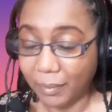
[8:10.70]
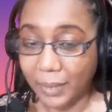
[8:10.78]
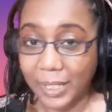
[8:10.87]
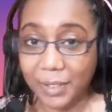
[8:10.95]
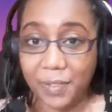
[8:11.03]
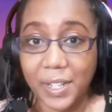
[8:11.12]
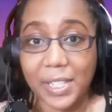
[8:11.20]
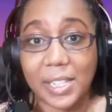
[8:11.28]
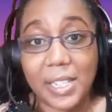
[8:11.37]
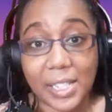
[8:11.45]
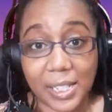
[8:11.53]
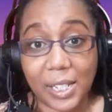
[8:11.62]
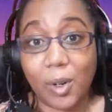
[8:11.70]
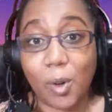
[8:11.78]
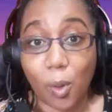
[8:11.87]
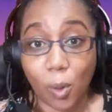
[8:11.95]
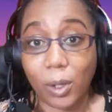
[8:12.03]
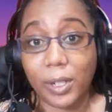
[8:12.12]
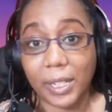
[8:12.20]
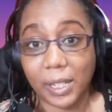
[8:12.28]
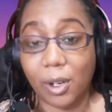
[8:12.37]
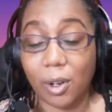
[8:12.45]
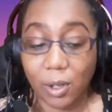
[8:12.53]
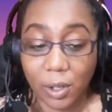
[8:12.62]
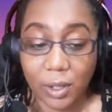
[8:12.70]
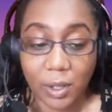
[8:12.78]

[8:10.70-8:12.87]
effects of sitting all day long.